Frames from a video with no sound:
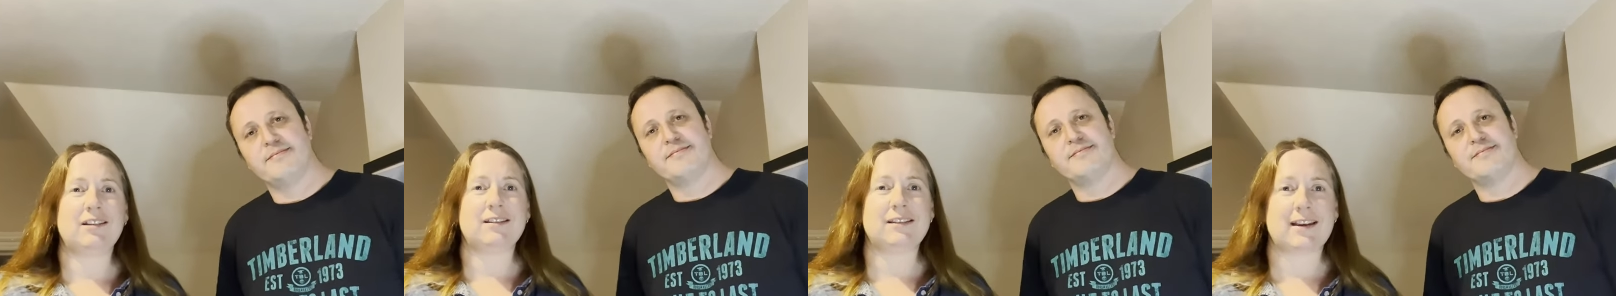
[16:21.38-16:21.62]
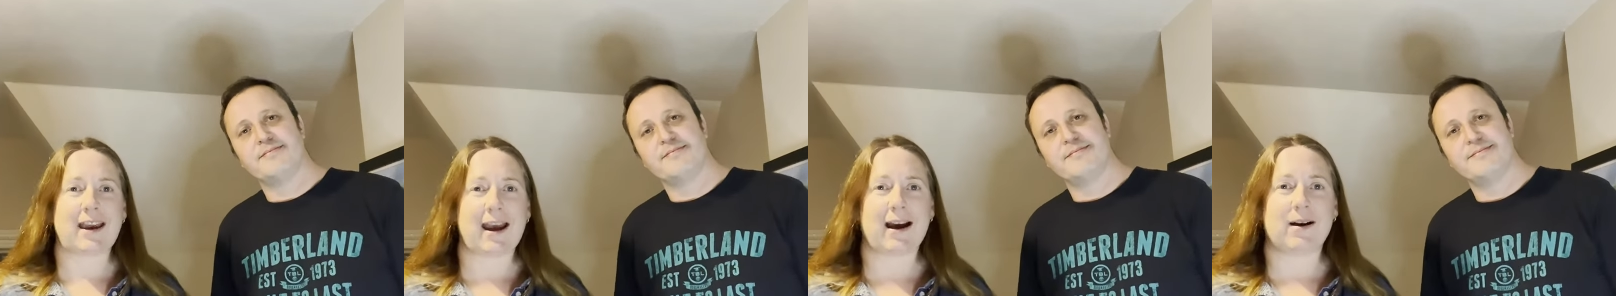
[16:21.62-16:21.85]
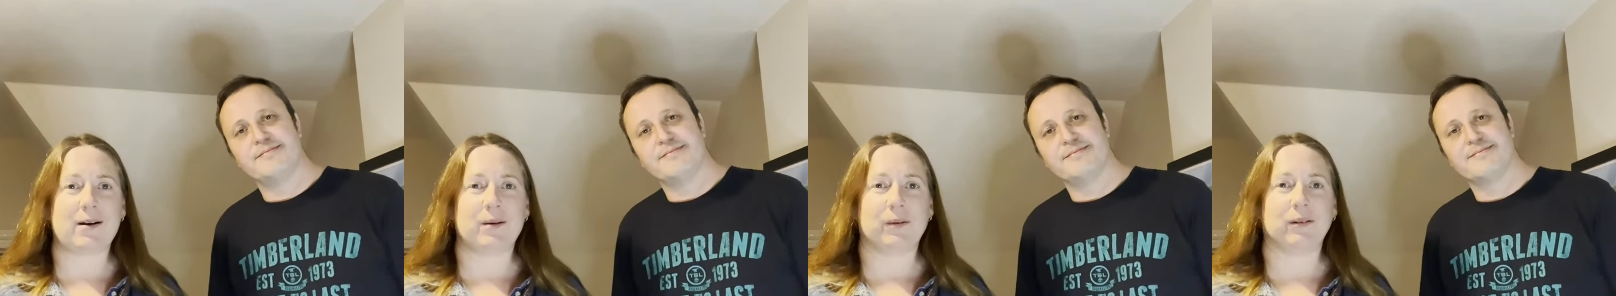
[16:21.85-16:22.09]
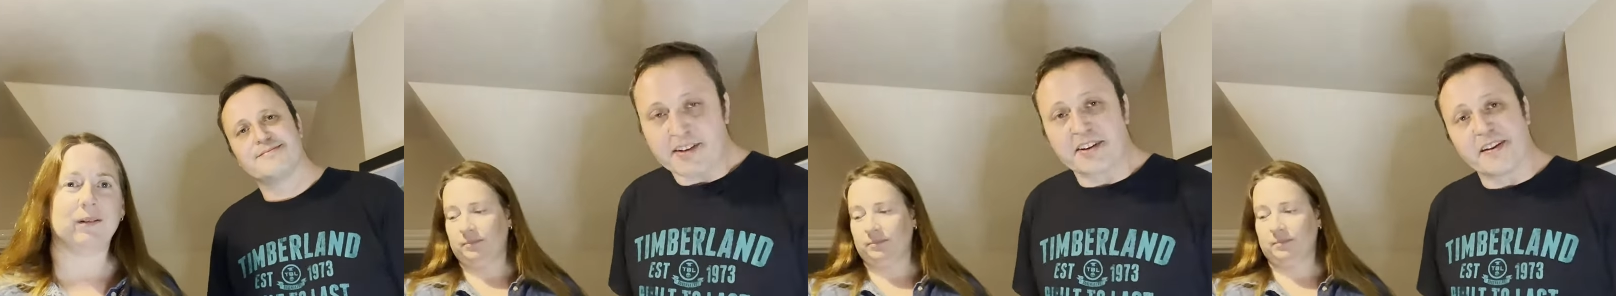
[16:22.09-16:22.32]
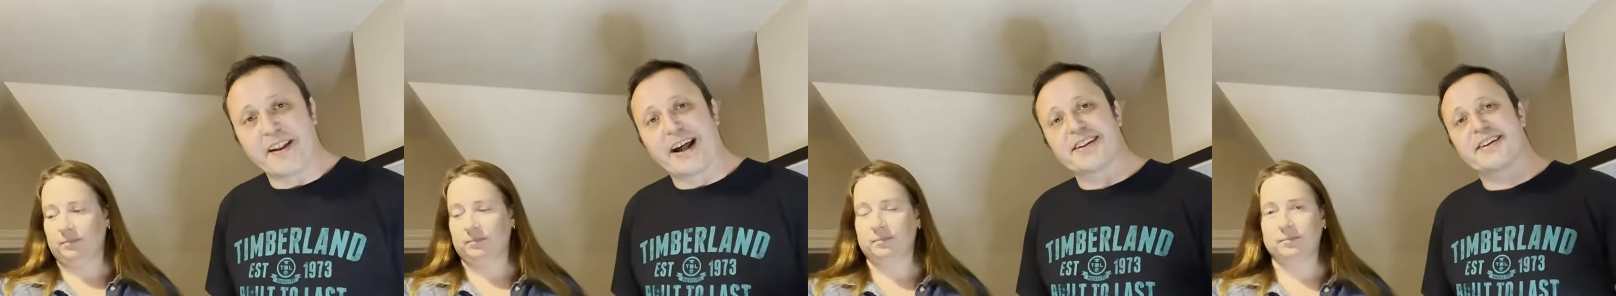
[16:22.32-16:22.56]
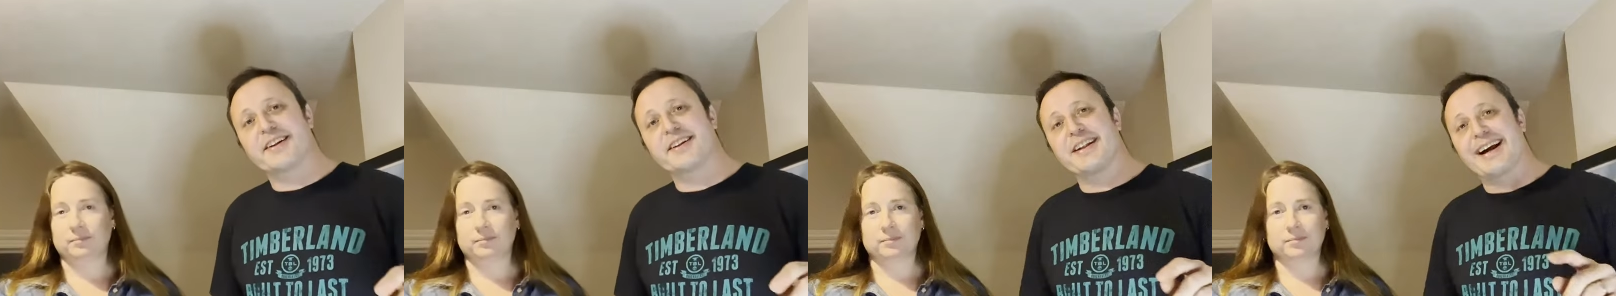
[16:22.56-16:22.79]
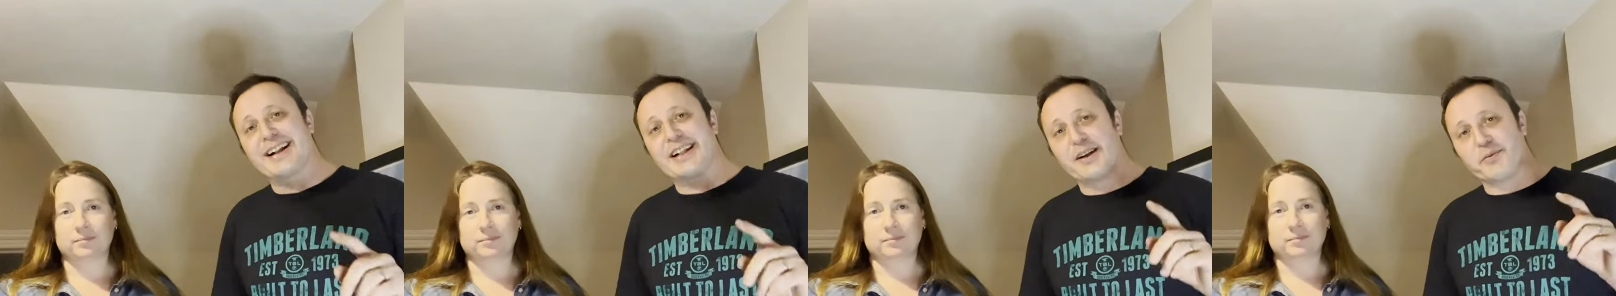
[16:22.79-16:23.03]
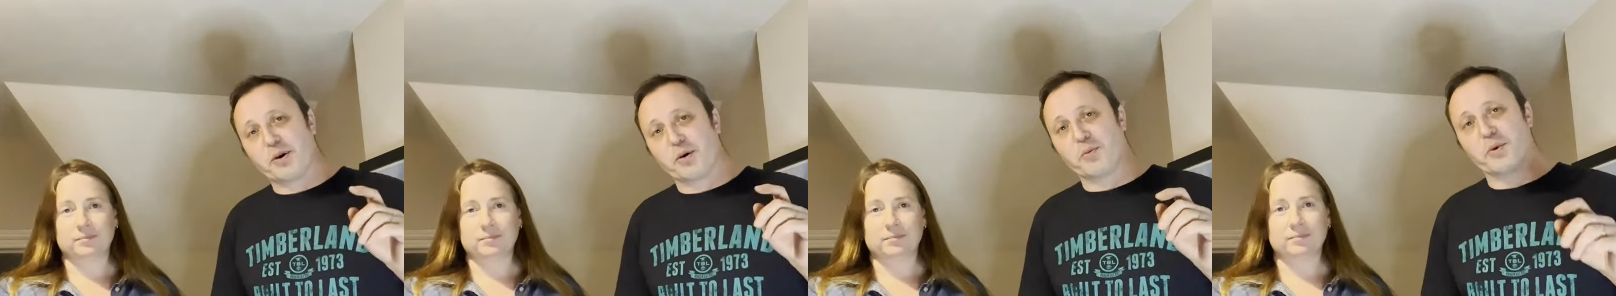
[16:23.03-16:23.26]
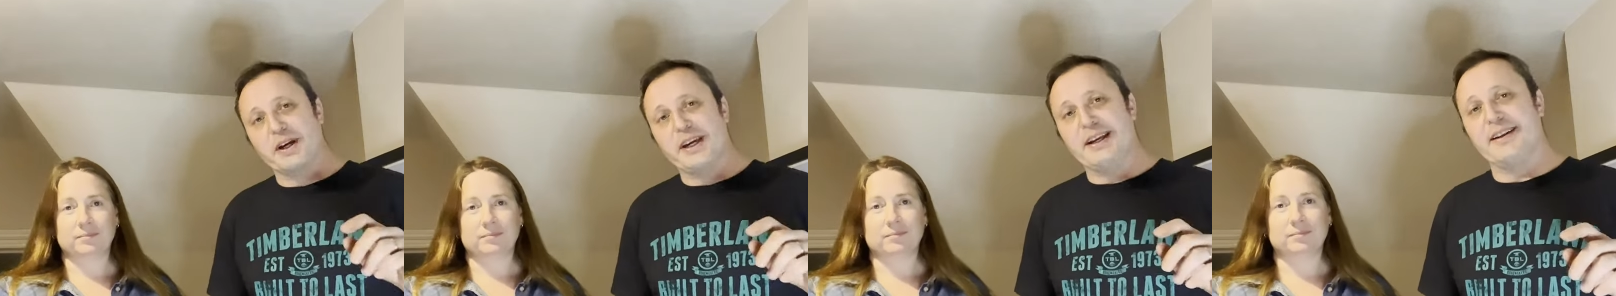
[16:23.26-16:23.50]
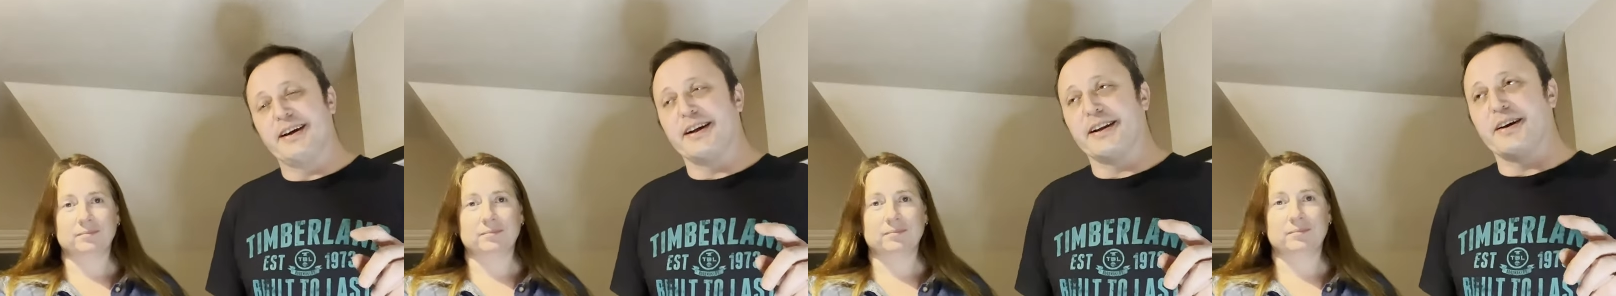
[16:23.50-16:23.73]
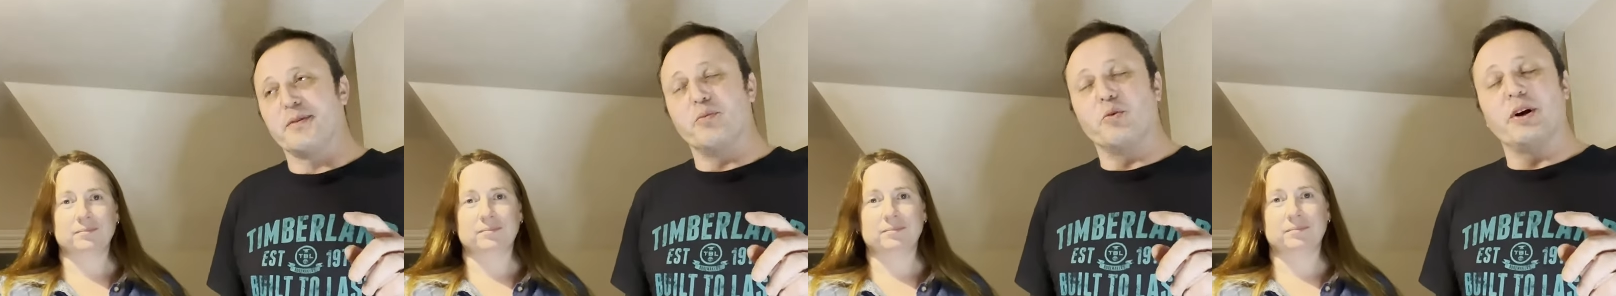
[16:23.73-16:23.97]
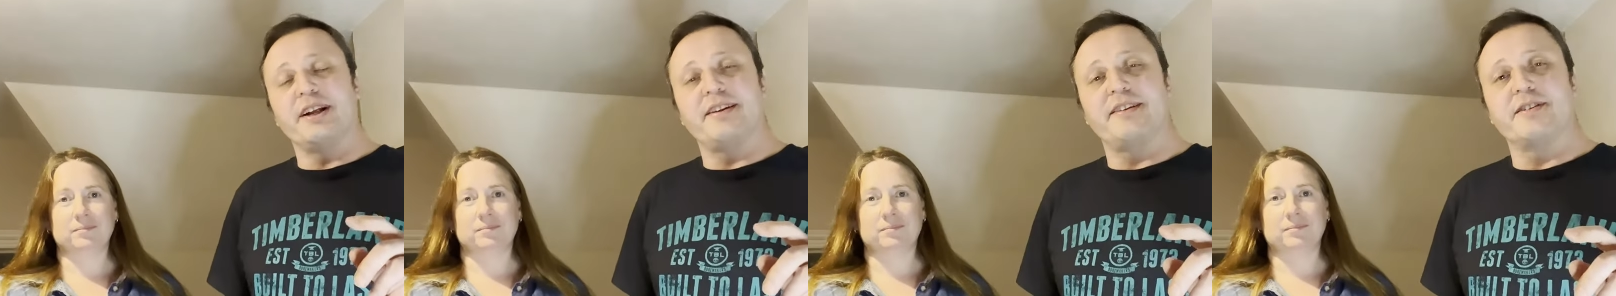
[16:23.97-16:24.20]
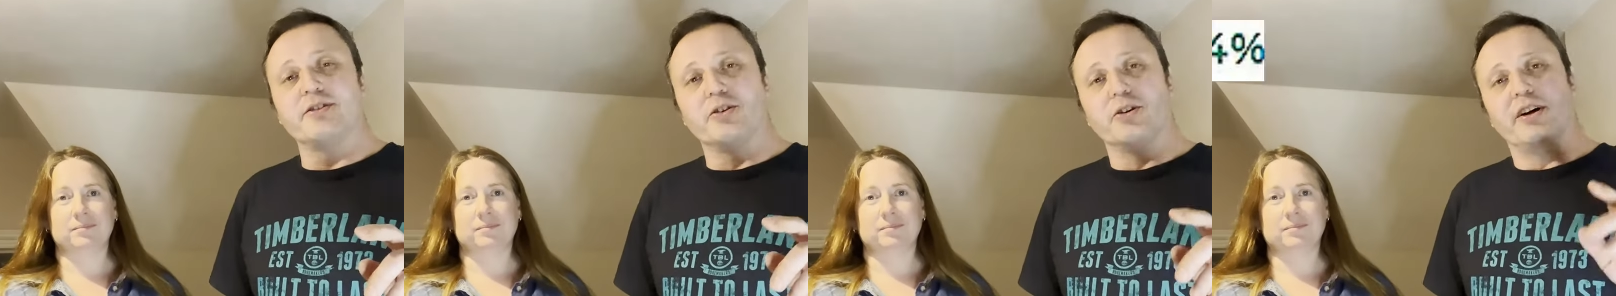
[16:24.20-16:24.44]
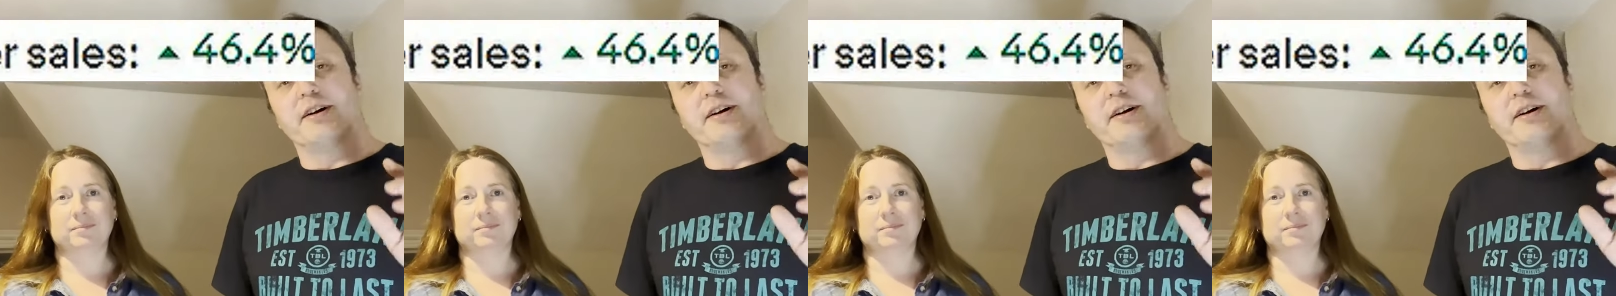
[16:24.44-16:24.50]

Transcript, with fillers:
Speaker 1: down.
Speaker 2: So that's exactly what we did, and we saw